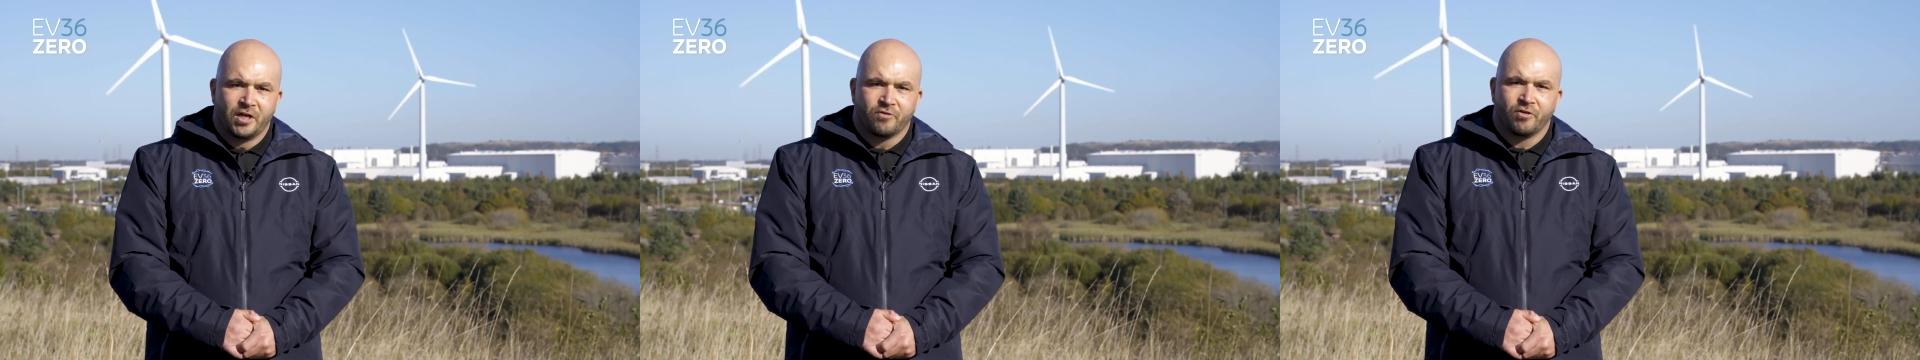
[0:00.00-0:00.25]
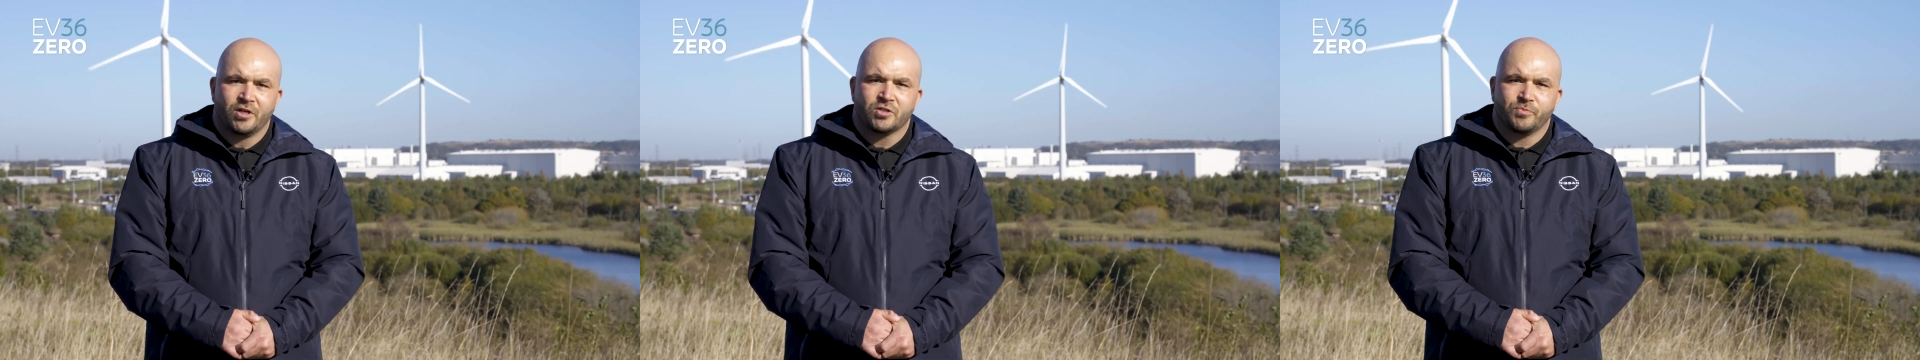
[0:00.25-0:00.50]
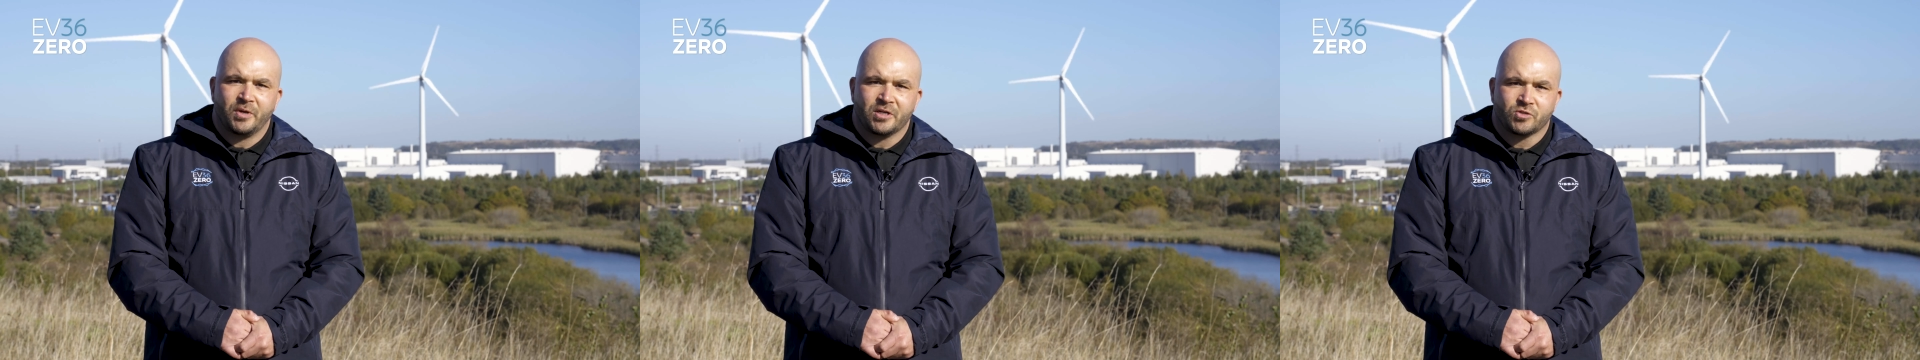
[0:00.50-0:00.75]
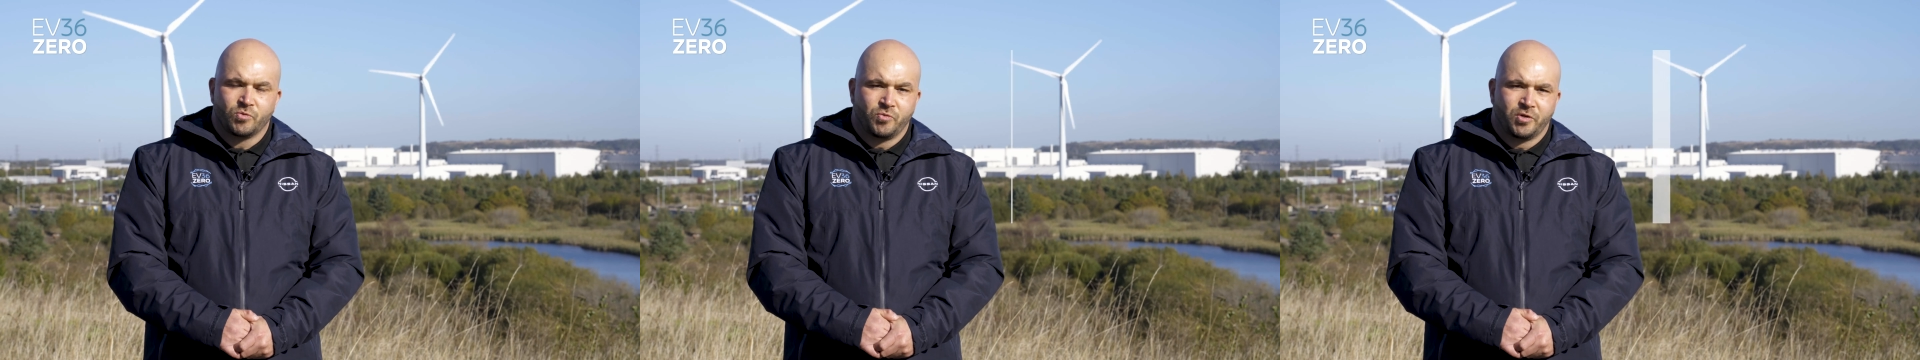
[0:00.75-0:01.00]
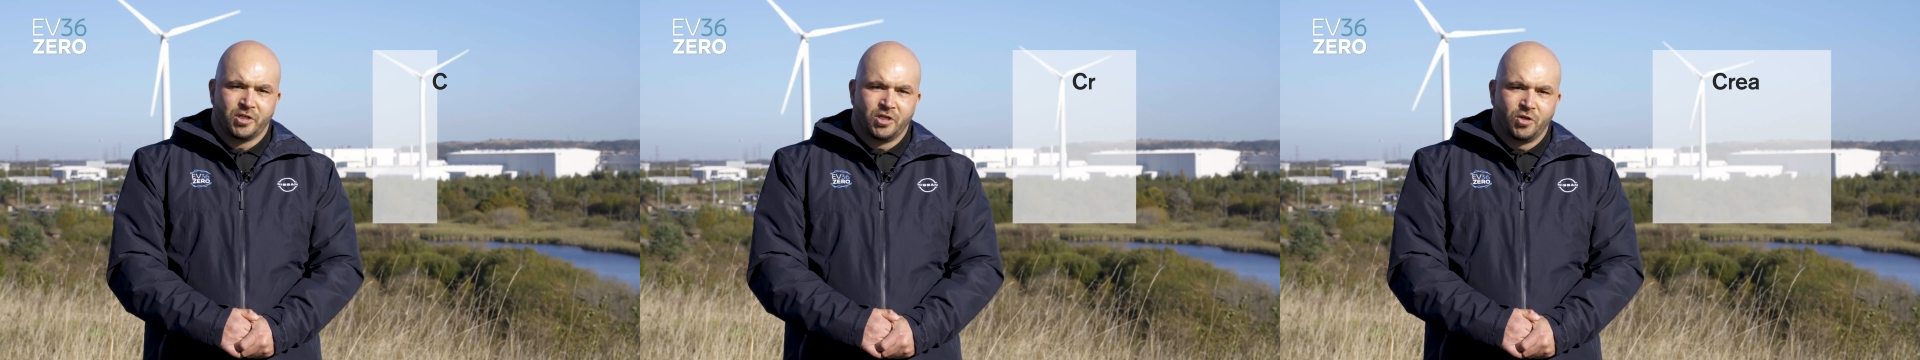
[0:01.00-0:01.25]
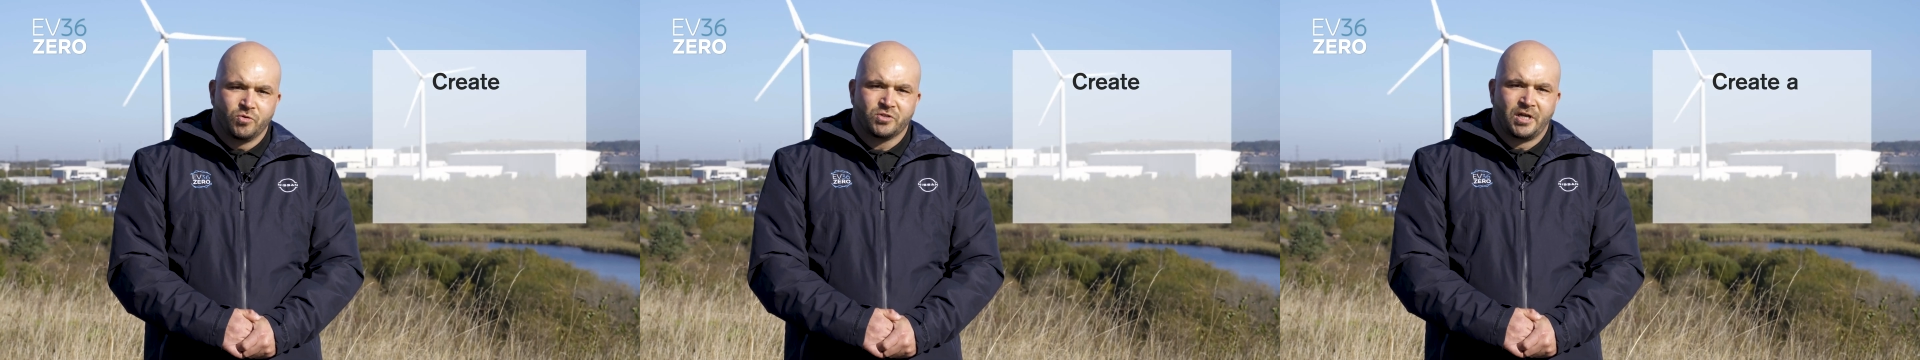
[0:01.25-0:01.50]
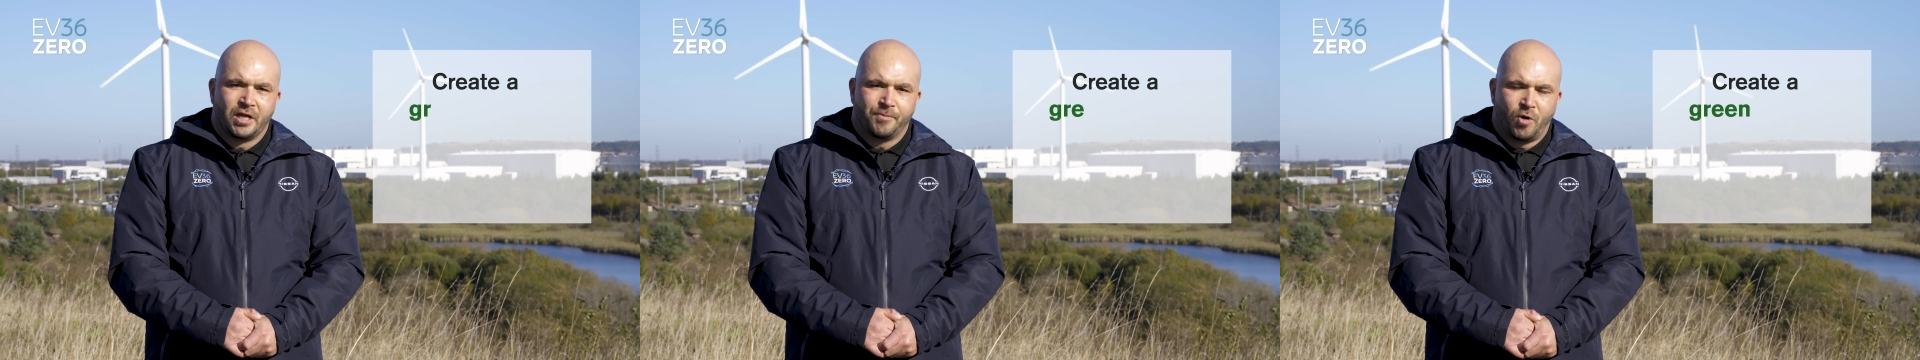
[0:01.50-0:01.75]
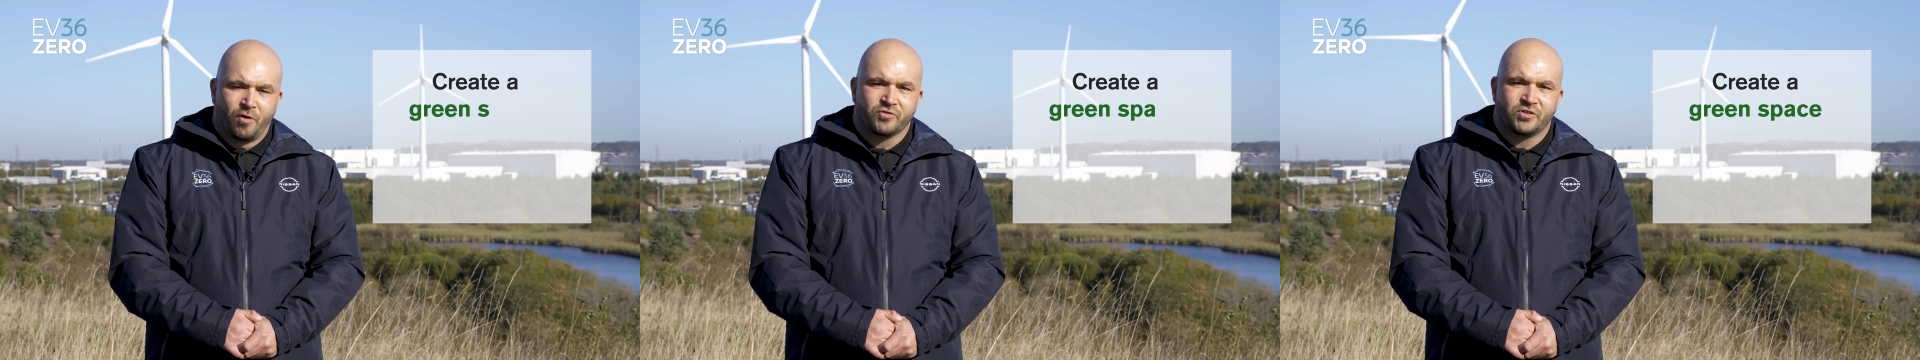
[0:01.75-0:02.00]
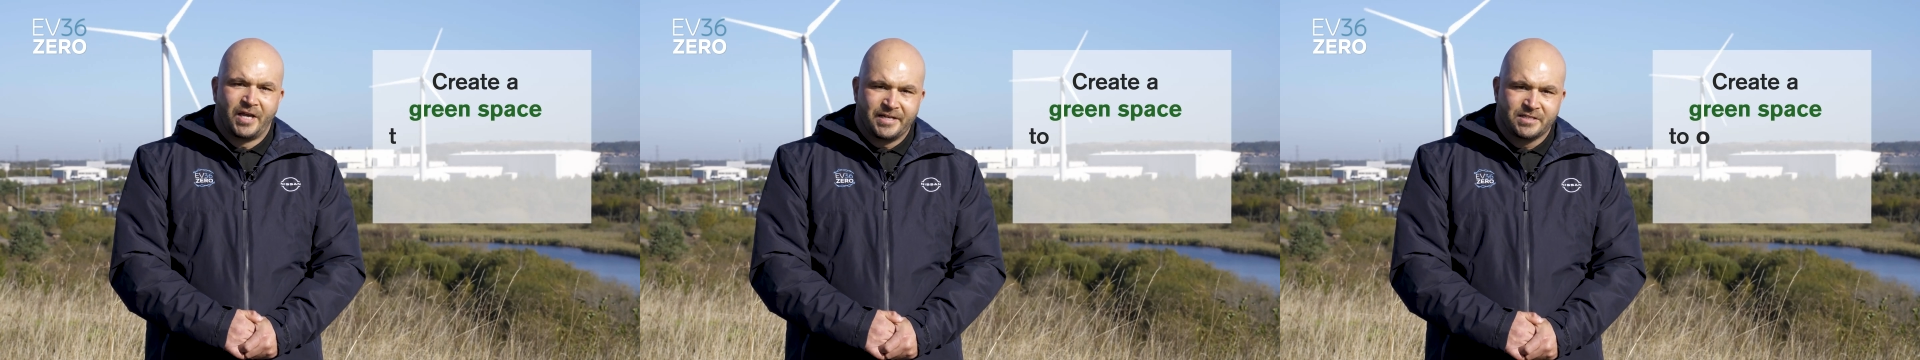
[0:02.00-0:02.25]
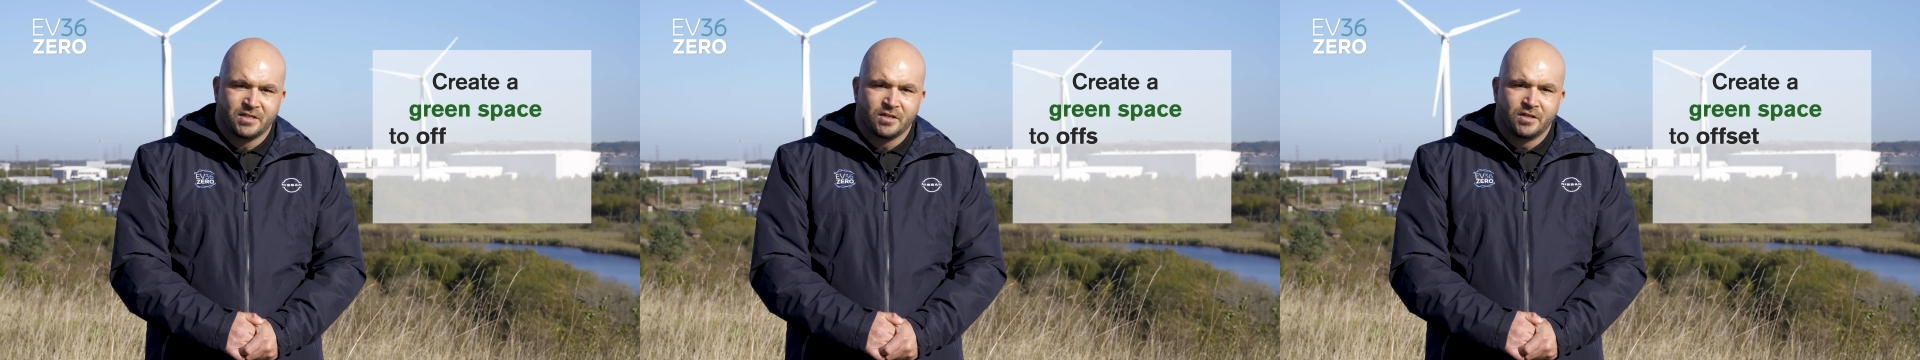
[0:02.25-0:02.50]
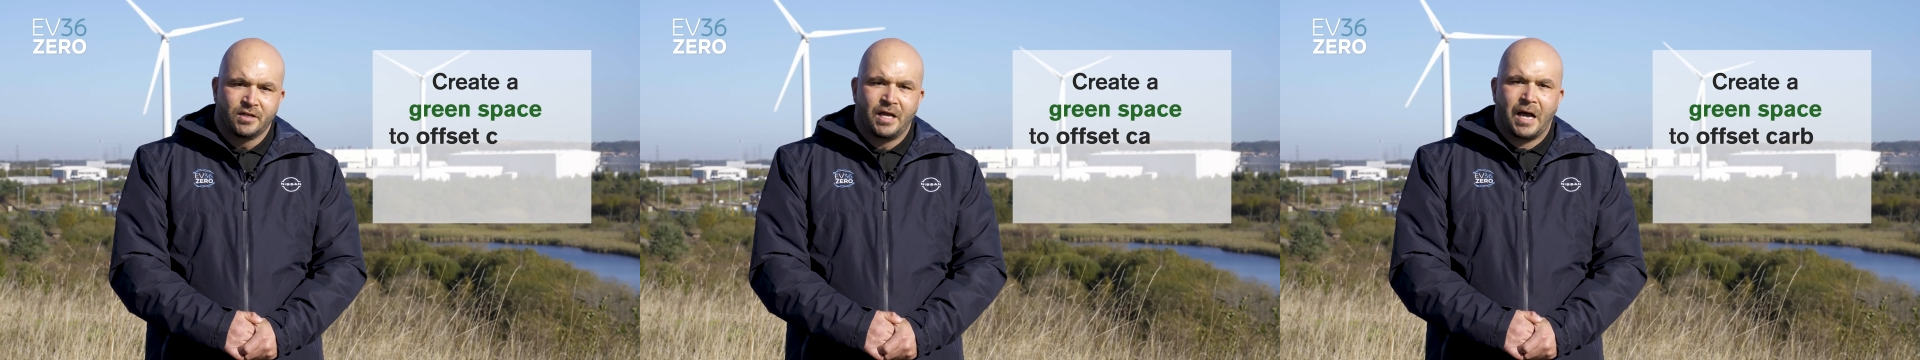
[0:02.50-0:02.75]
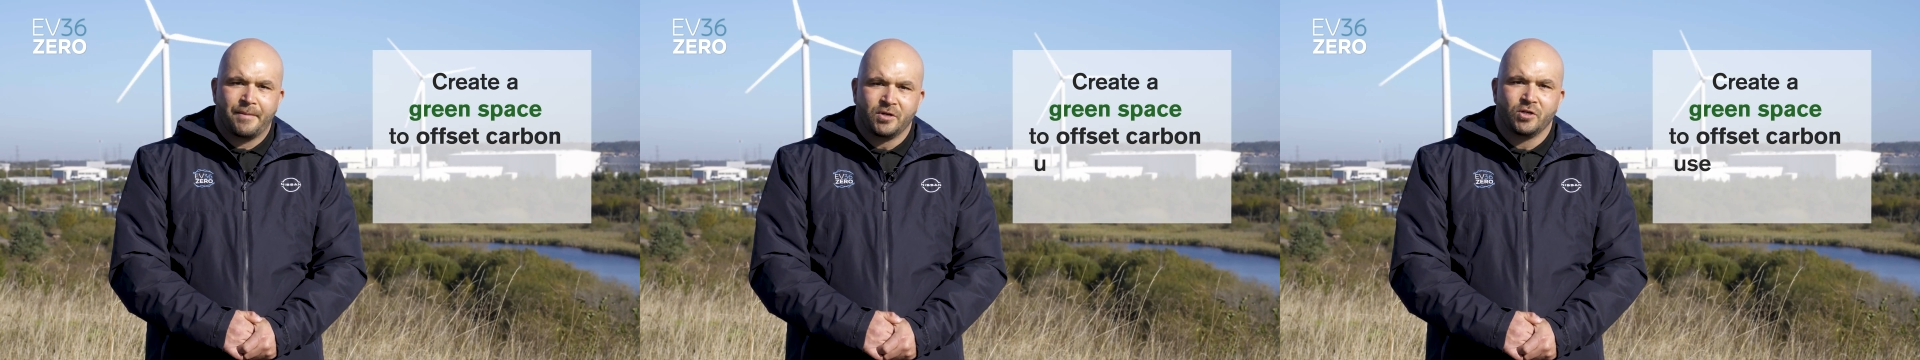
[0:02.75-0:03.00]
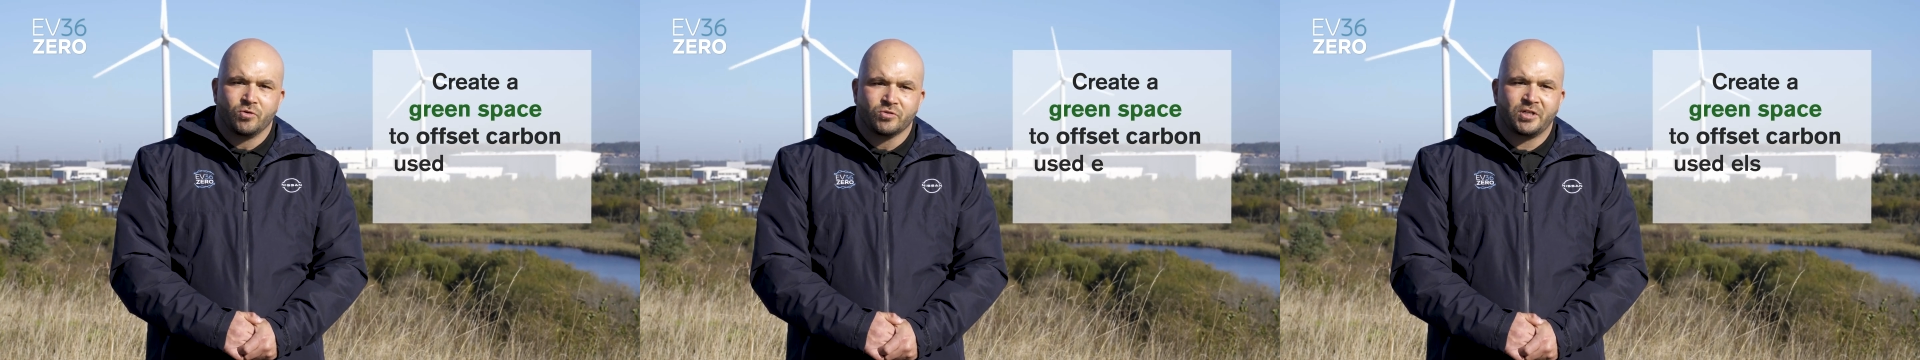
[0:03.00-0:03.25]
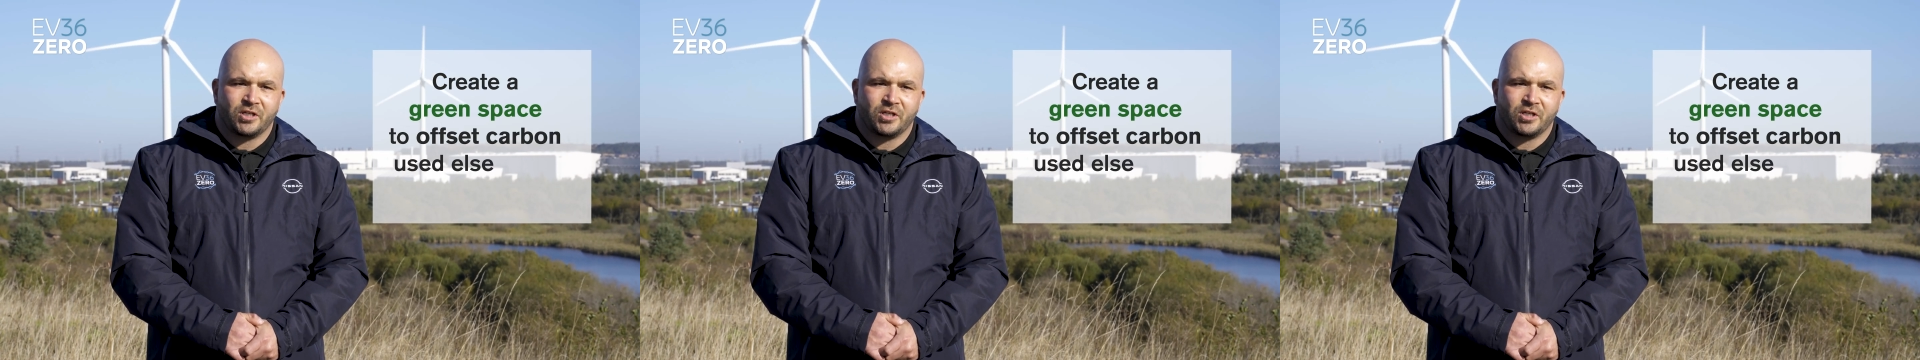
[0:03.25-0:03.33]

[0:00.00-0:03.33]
a green space we can use to help offset carbon used